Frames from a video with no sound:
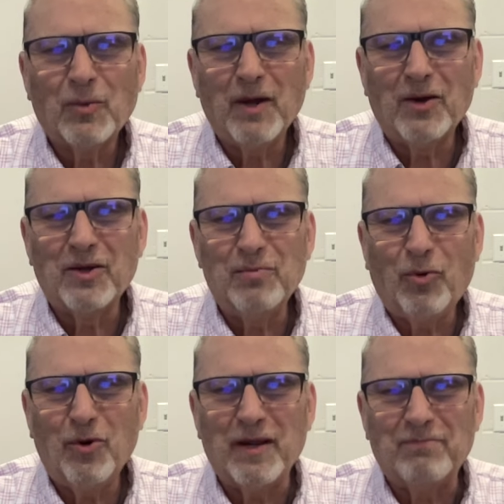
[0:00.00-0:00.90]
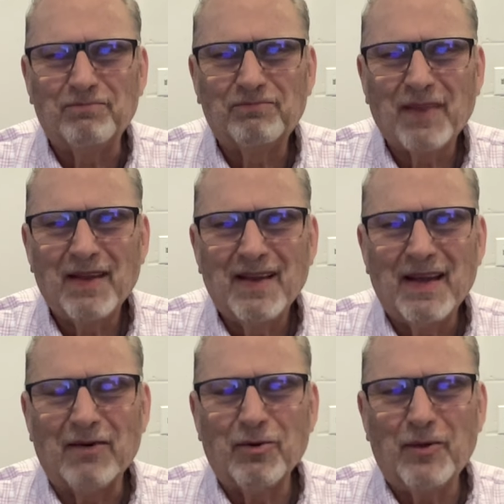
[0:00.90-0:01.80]
Well, good morning,
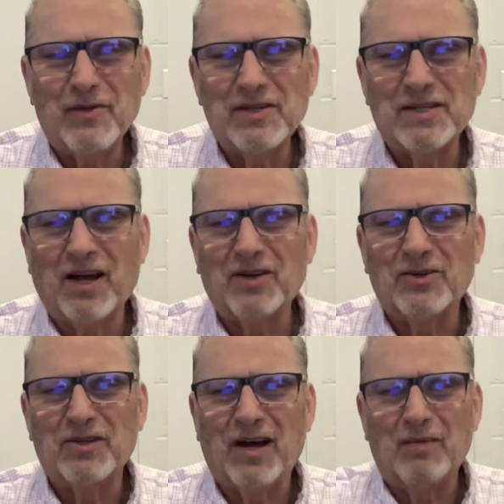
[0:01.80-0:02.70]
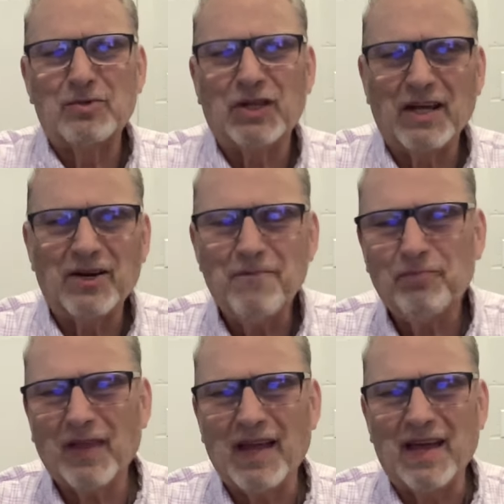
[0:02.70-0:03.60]
everyone. This is Dr. Tom
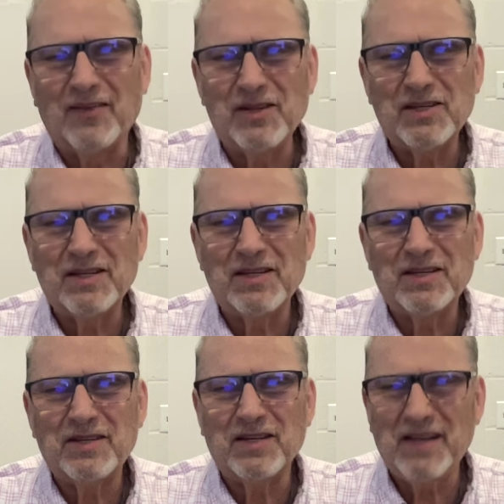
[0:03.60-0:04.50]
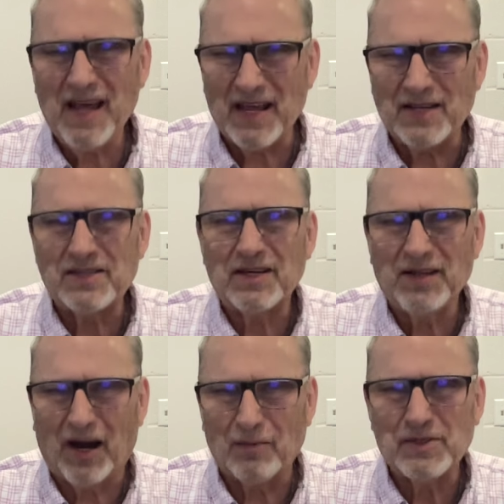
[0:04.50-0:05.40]
Schlieder, and this is today's
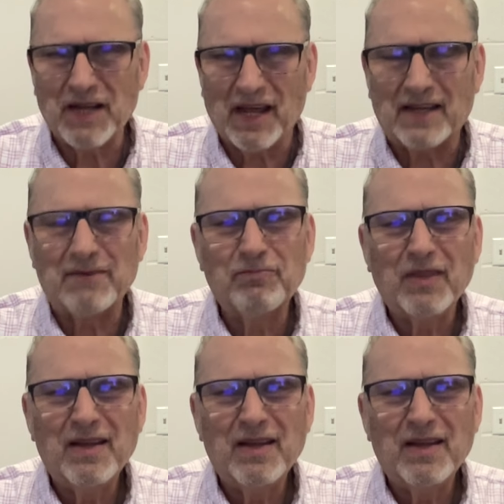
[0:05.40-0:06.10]
Tom's Take.